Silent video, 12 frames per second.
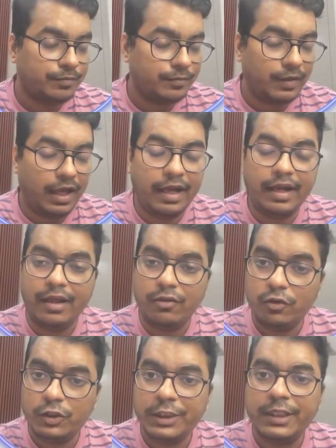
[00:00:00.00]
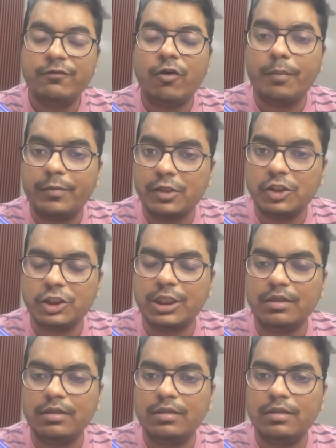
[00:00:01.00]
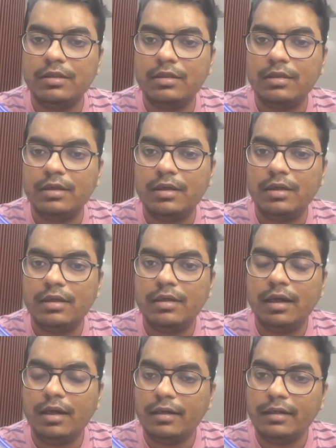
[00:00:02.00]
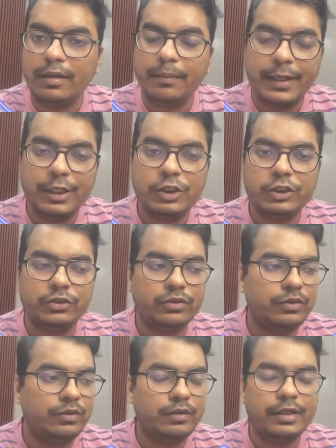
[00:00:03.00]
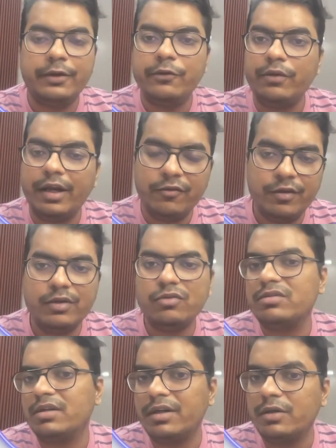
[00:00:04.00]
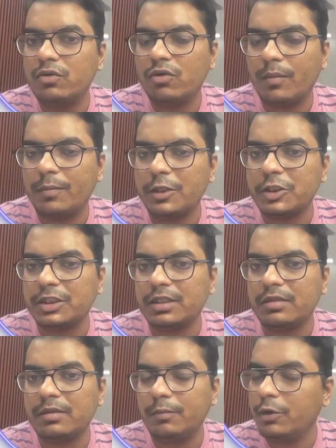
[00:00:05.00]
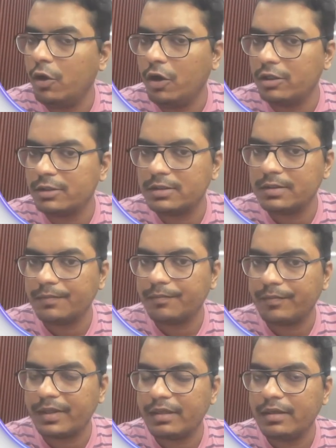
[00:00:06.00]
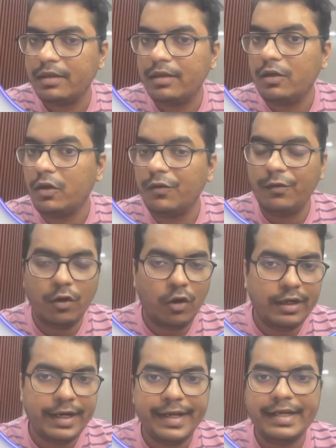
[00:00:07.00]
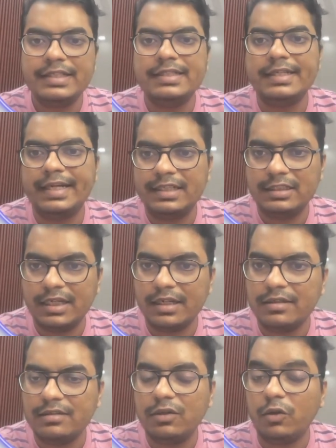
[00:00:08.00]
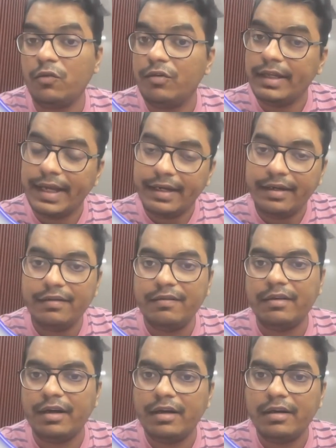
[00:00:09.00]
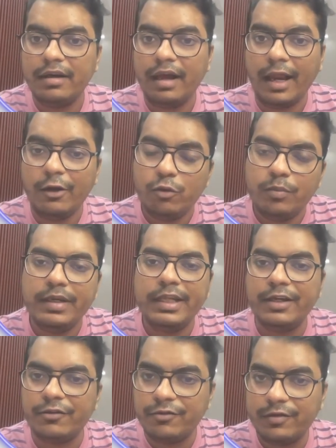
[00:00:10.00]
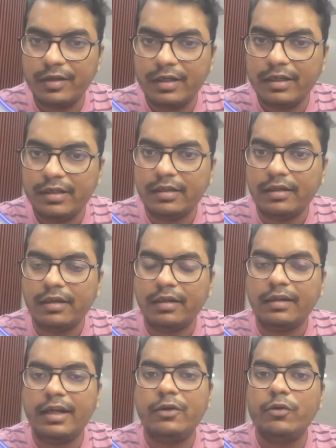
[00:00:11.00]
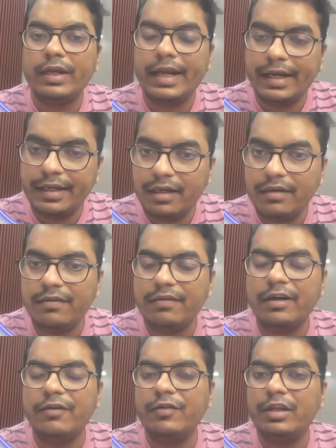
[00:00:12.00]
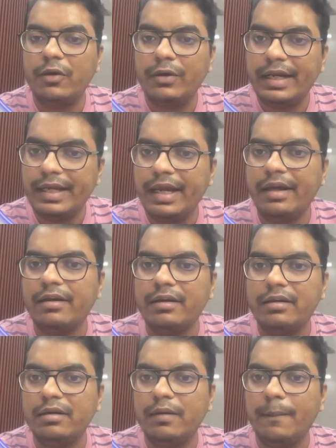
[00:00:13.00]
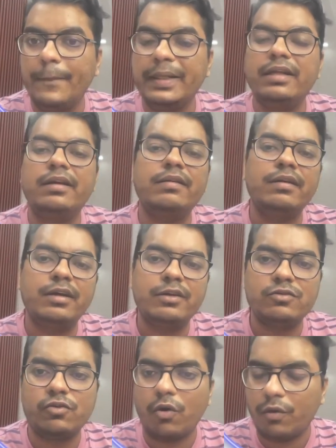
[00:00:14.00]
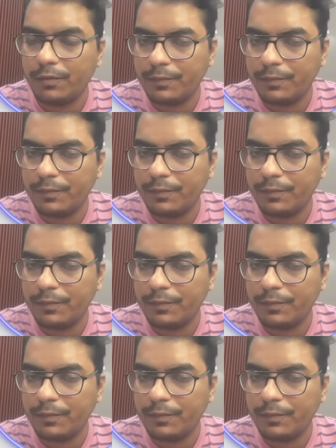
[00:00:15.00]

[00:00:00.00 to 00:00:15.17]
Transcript: an associative operation, then make sure that you never use the reduce operation, because you will not get any syntax errors. You will get a result and you believe that you are getting a result without any error, but the result is wrong.